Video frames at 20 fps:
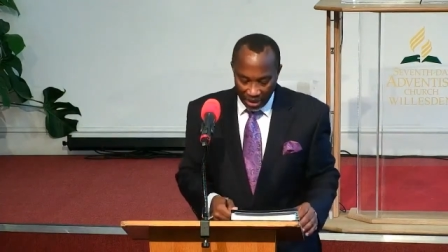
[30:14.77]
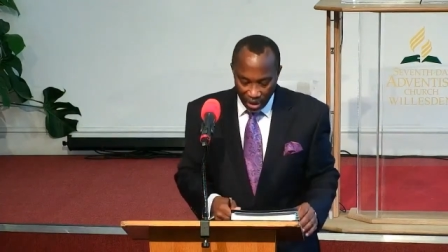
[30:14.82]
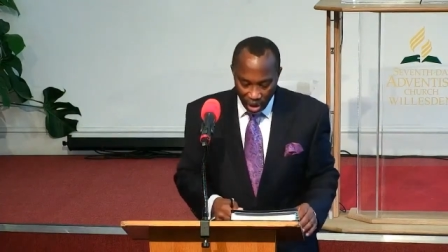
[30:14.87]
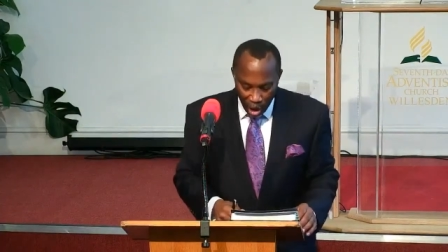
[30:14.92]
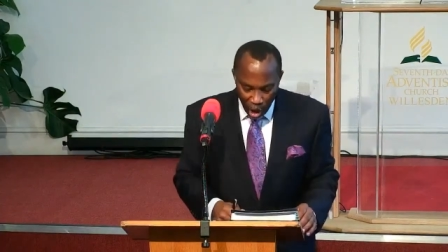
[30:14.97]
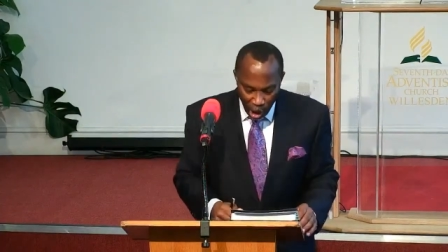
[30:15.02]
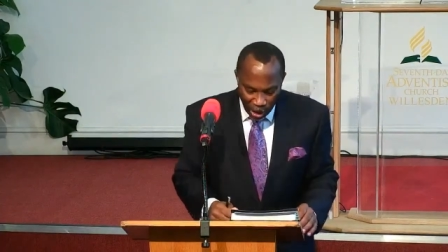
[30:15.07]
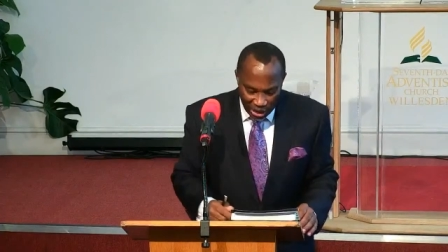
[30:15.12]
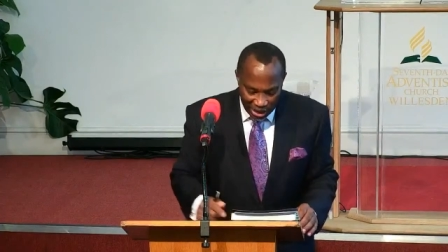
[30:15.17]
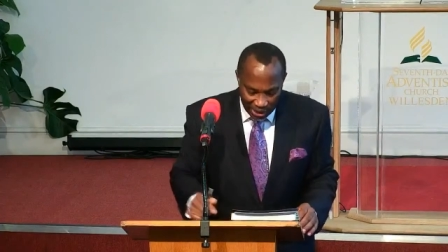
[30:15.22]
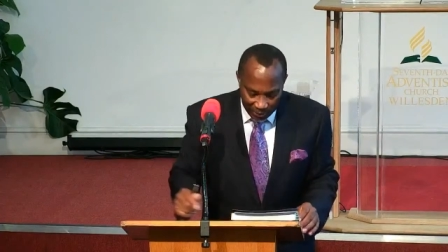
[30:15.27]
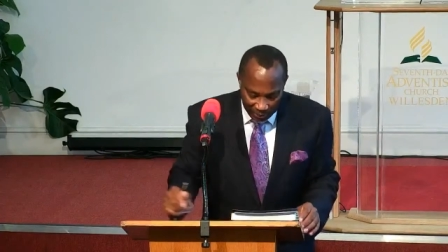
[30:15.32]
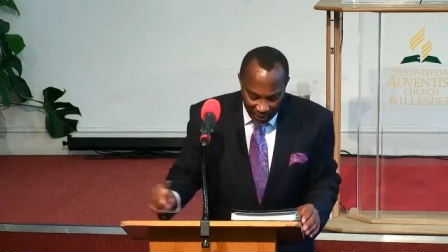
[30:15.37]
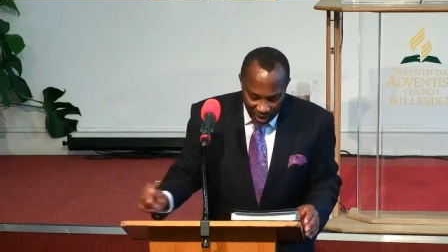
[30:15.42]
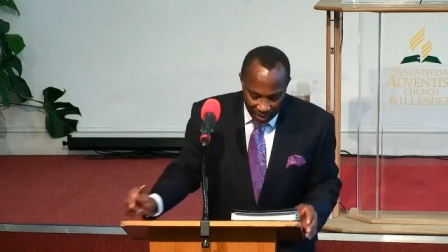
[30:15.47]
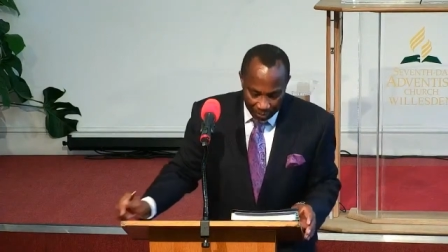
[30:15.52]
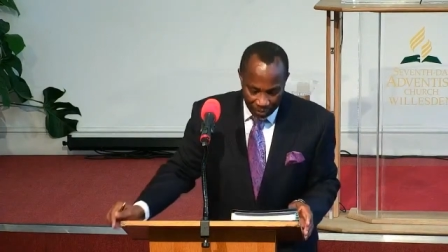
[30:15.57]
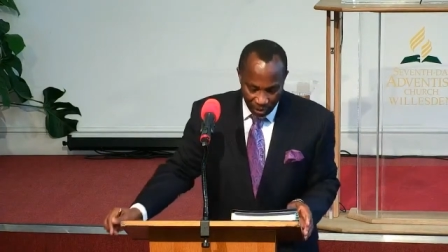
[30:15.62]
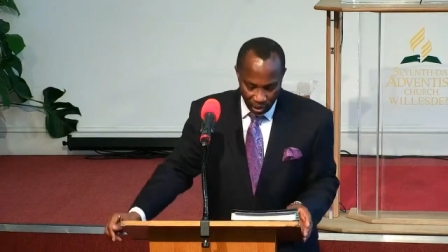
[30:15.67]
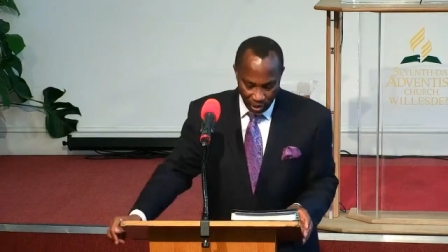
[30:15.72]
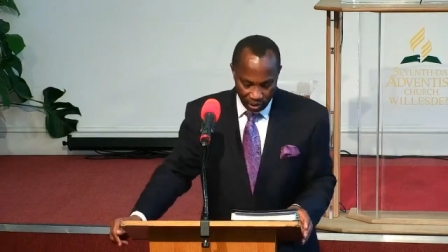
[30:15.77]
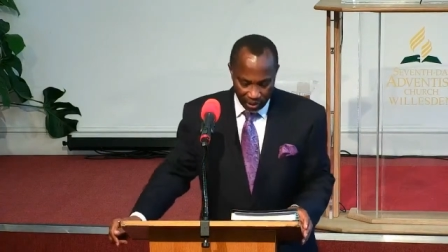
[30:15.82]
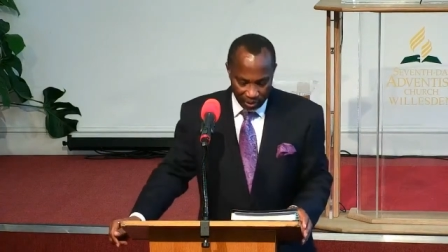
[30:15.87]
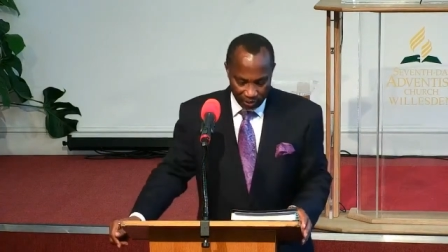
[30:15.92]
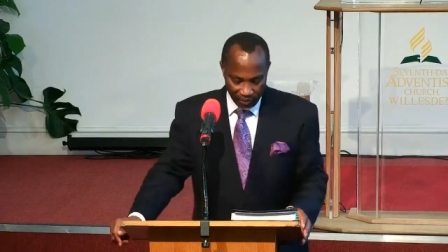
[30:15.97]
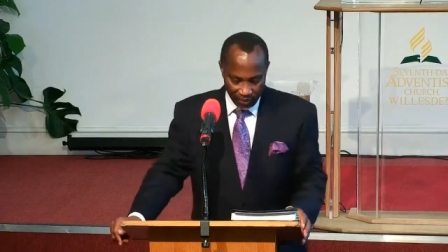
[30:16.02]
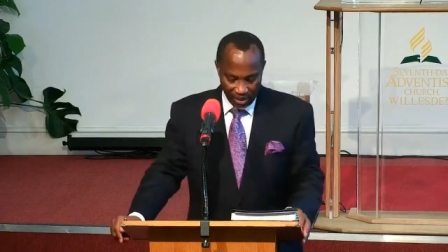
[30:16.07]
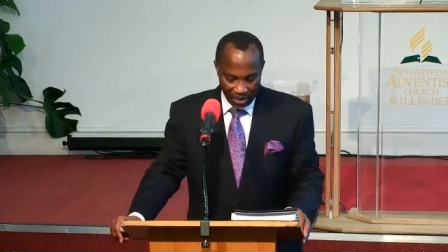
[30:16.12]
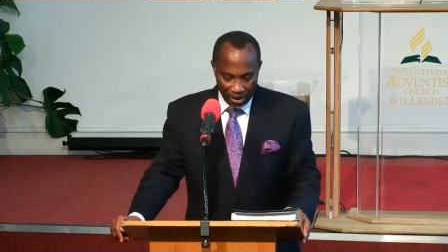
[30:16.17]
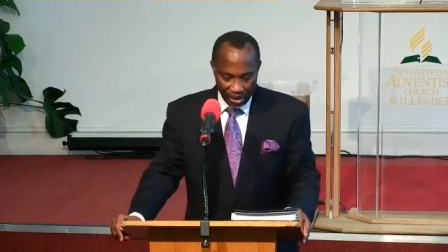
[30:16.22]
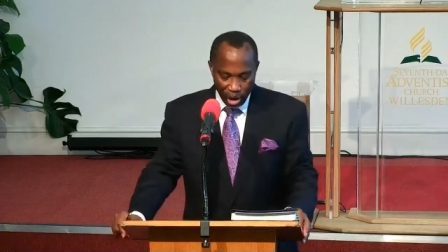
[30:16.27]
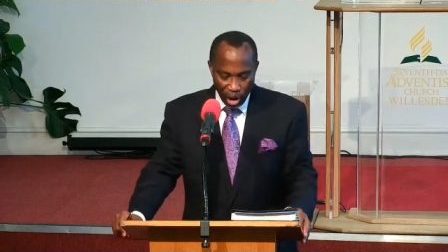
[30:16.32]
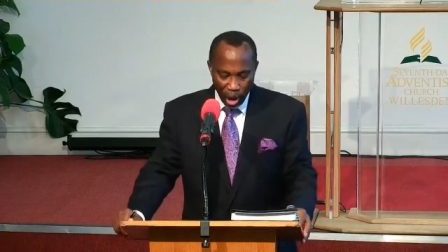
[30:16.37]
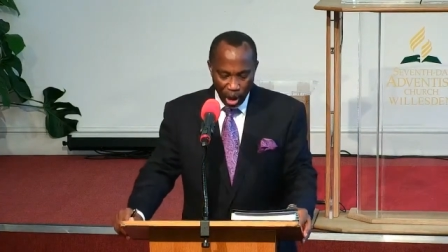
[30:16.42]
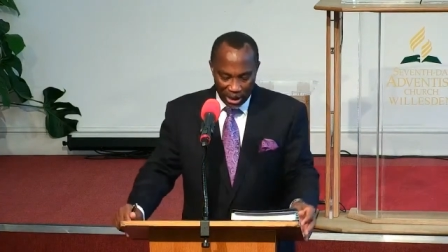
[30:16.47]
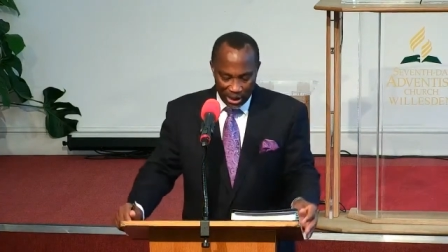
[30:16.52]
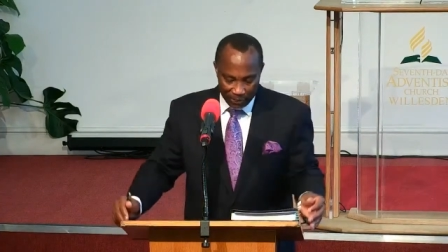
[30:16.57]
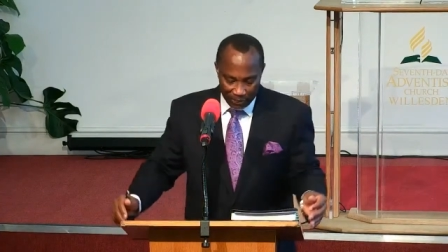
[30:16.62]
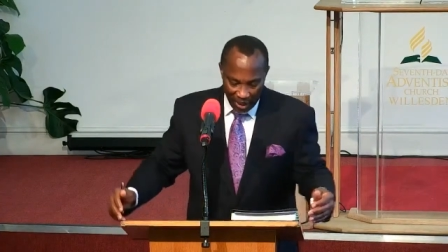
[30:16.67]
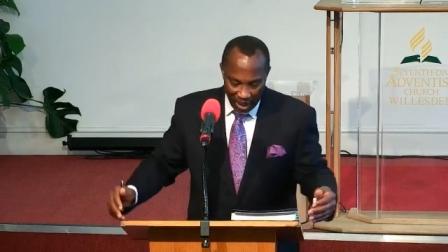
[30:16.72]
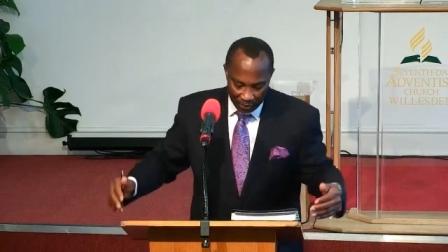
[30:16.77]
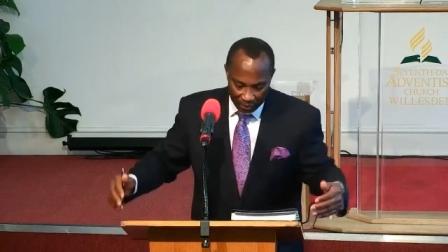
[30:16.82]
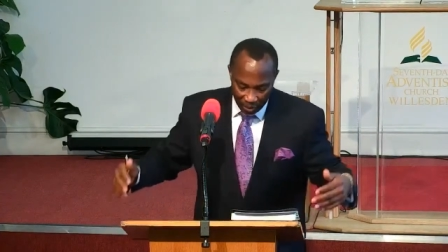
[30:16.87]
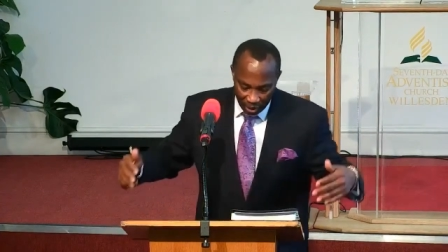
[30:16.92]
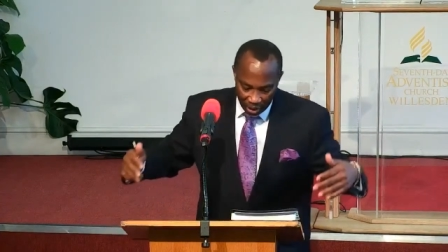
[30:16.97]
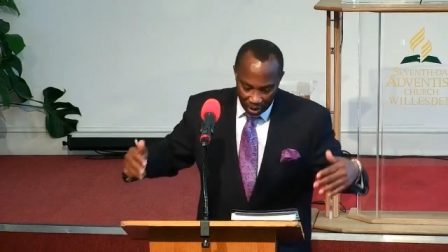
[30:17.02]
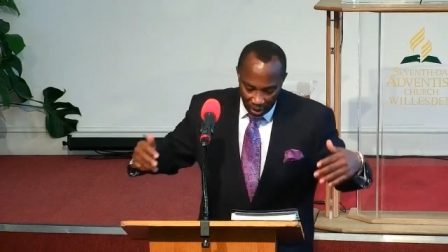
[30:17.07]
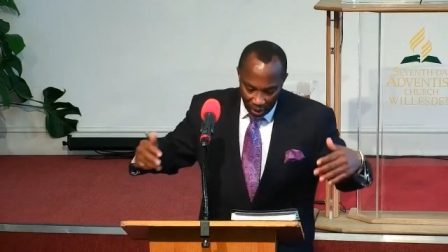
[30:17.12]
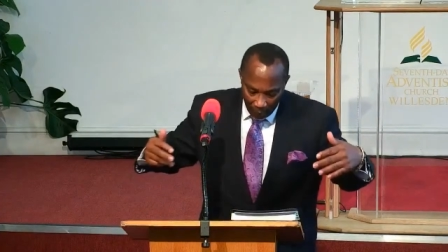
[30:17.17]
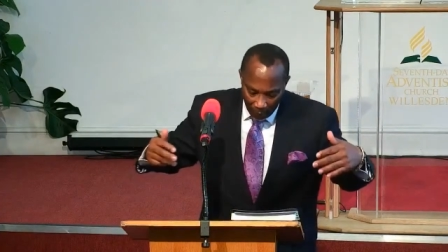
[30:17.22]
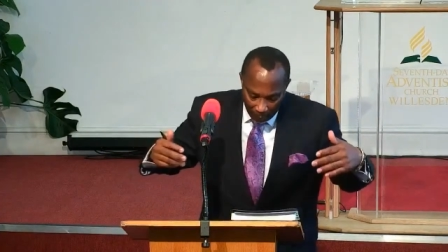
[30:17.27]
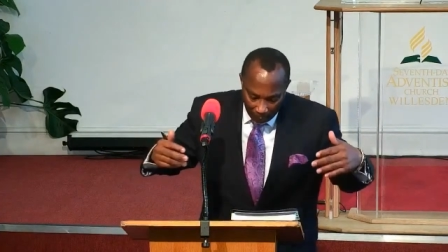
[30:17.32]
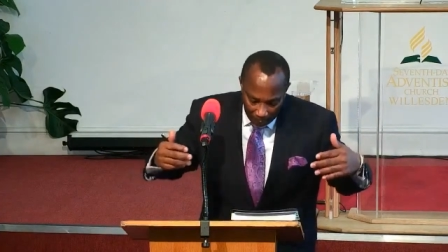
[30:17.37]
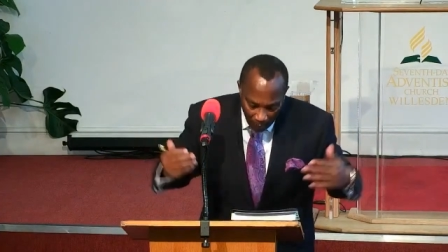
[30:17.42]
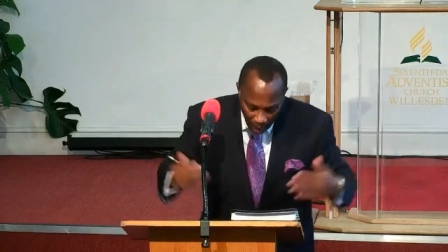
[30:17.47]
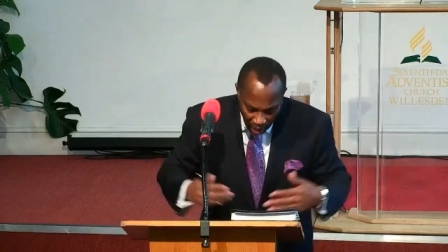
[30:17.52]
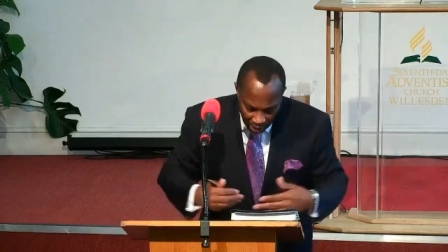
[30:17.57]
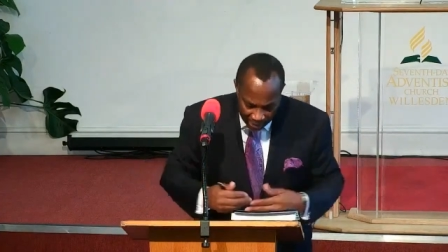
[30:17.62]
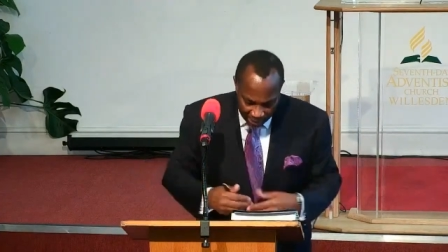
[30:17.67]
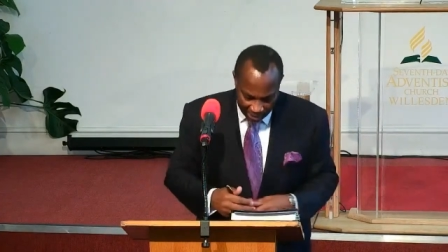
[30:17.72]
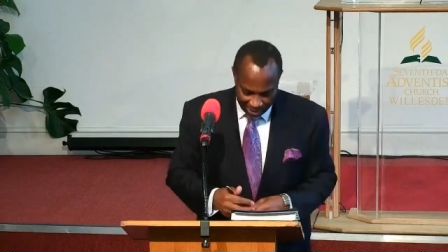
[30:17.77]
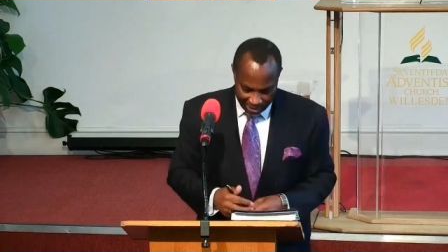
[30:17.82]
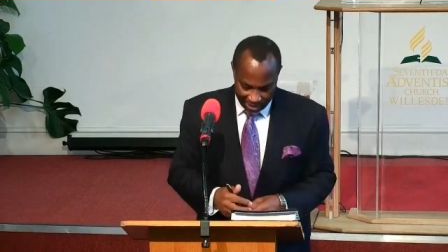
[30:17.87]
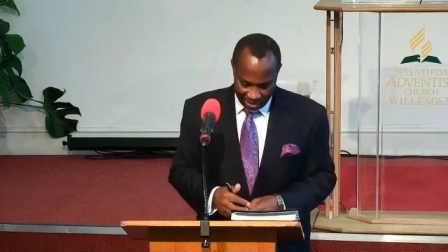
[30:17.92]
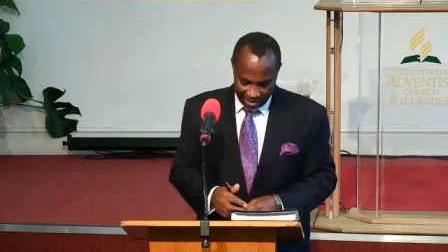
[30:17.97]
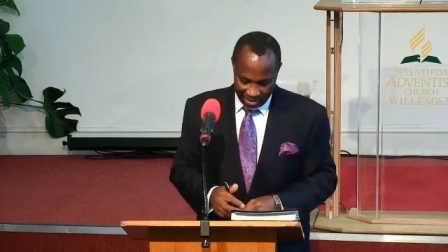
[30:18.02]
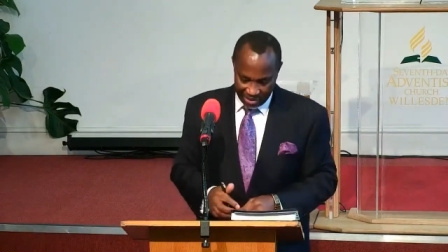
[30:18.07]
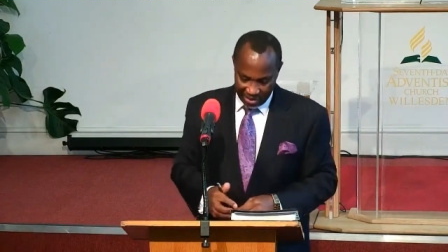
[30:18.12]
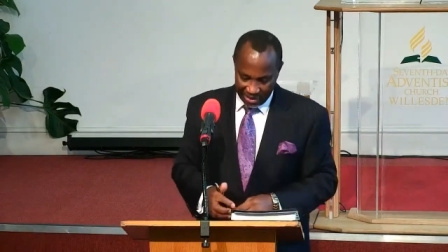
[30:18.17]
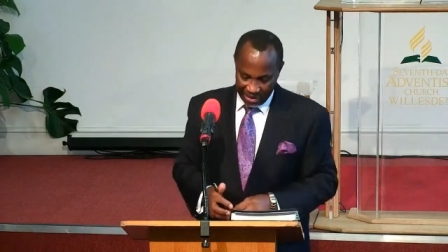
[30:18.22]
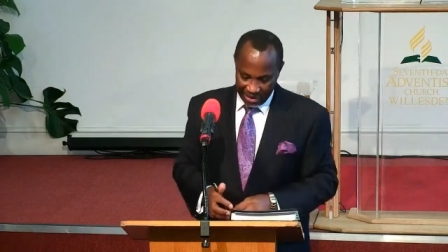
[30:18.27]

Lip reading: God's people must